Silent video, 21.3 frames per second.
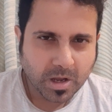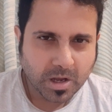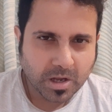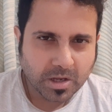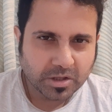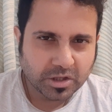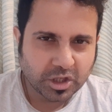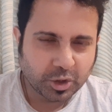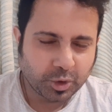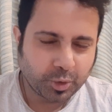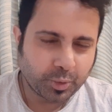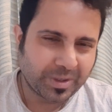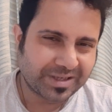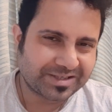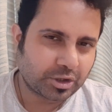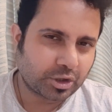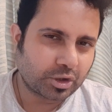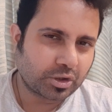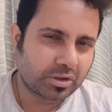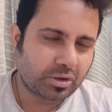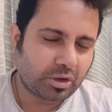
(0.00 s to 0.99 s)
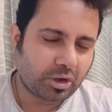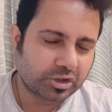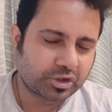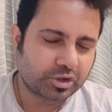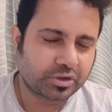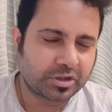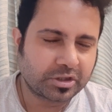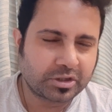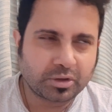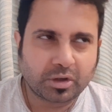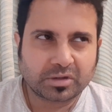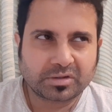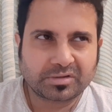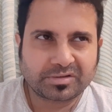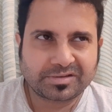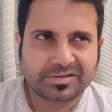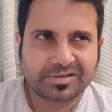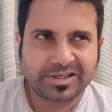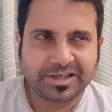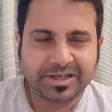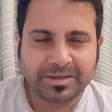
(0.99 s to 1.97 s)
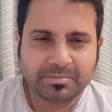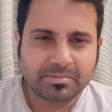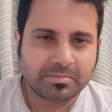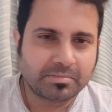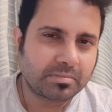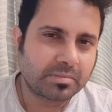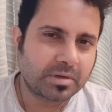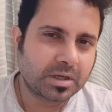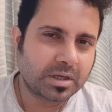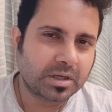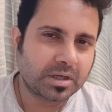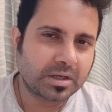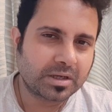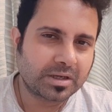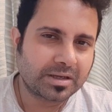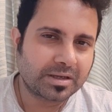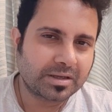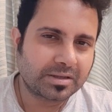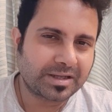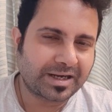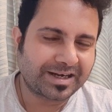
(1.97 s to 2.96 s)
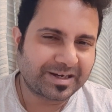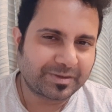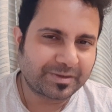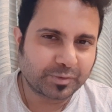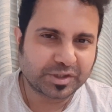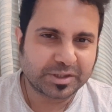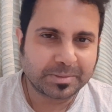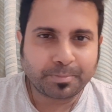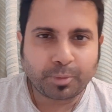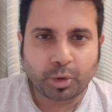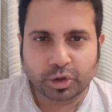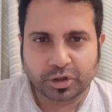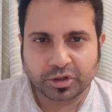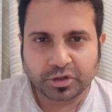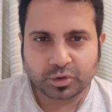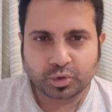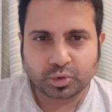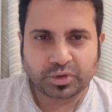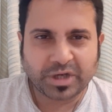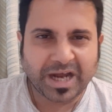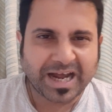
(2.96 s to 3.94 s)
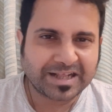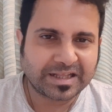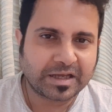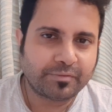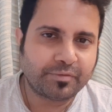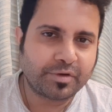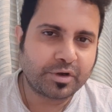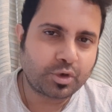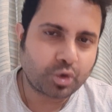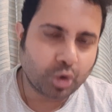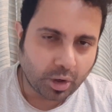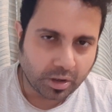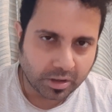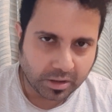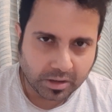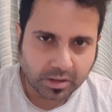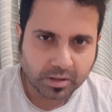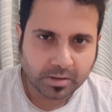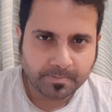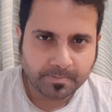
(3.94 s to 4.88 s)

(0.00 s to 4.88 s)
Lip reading: The US also did not seem that it was important to tie their withdrawal